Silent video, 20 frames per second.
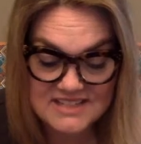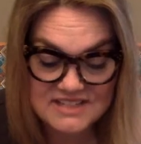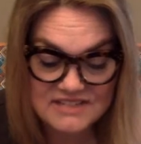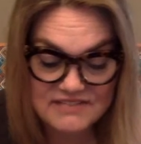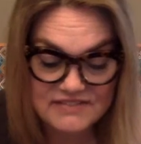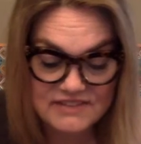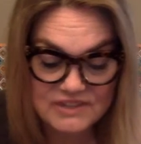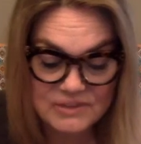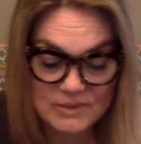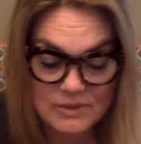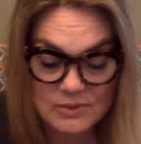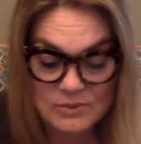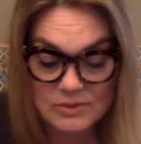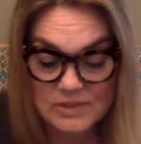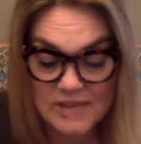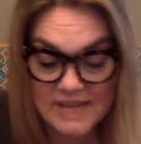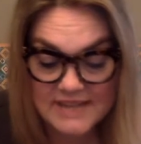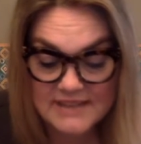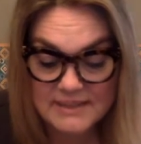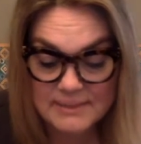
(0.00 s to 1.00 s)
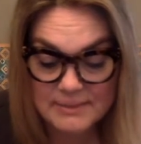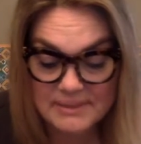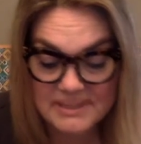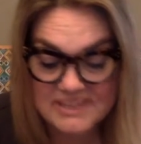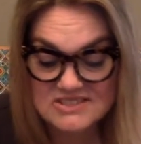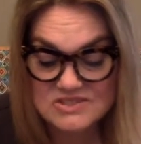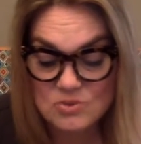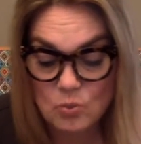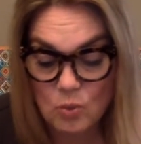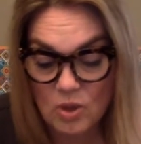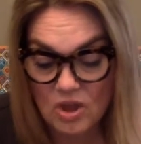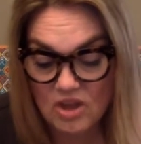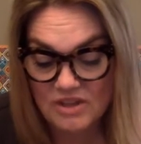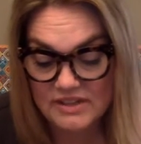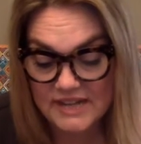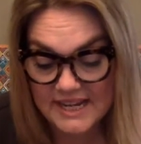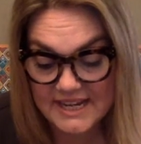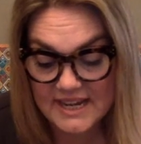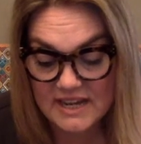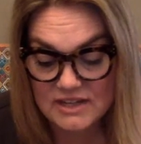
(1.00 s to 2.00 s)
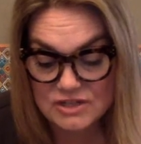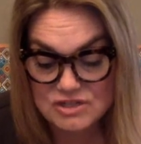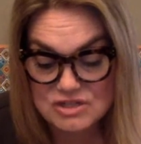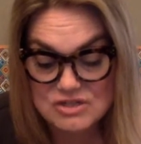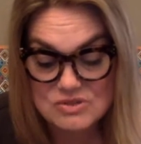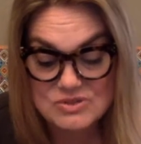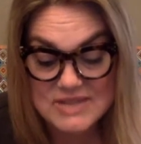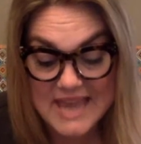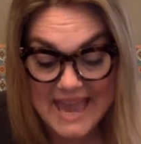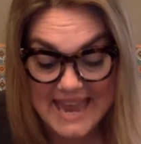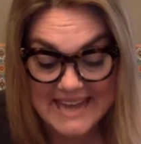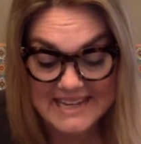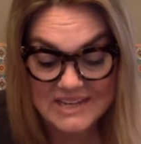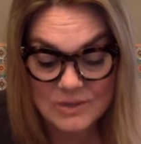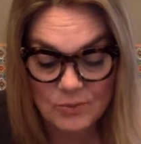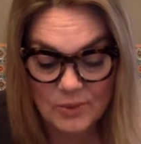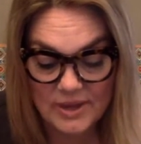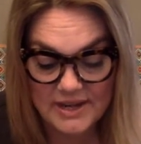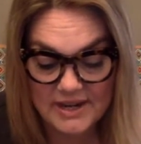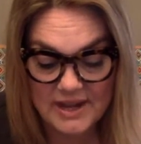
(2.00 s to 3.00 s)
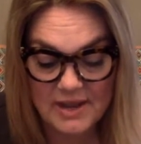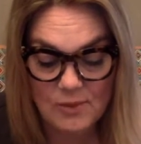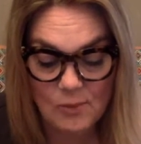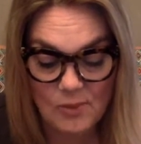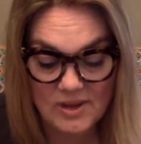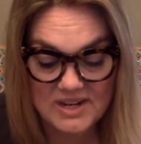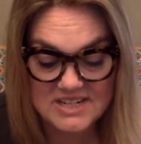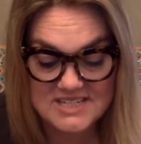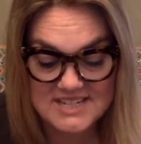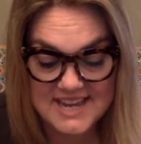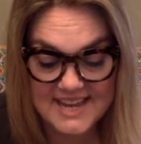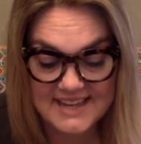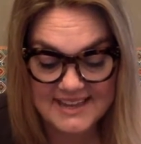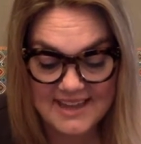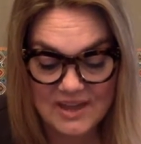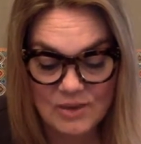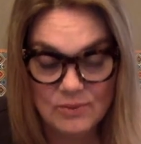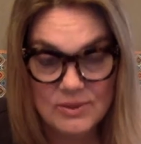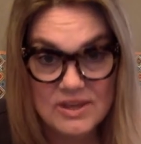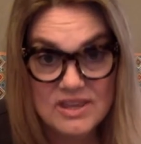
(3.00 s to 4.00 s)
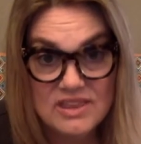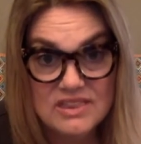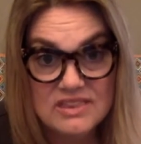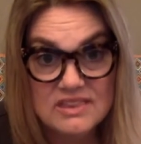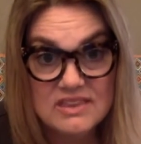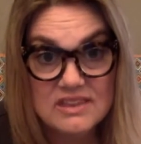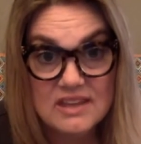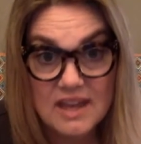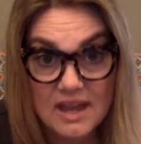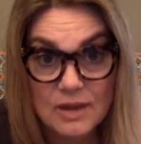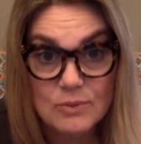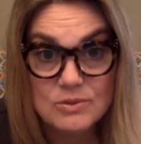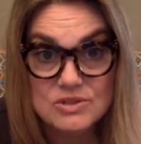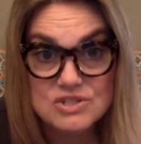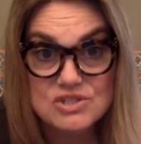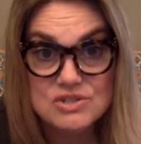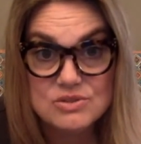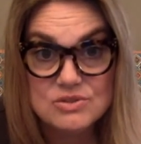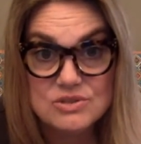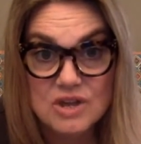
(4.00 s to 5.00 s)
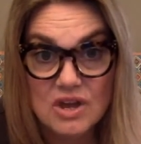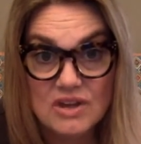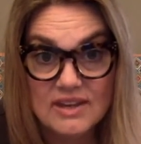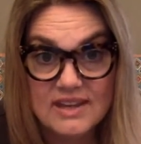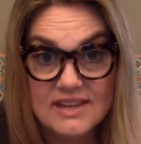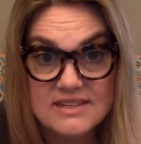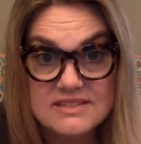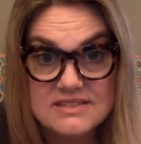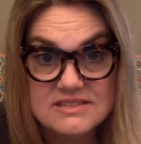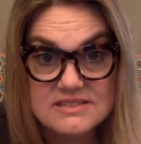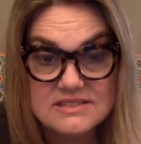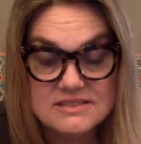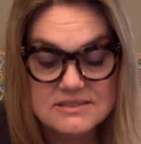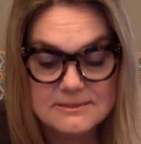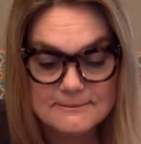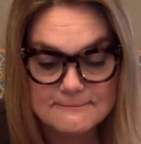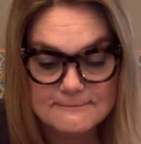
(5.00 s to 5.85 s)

in the 5th grade were lined up against a wall and I got to choose anyone I wanted to hang out with, I would choose August.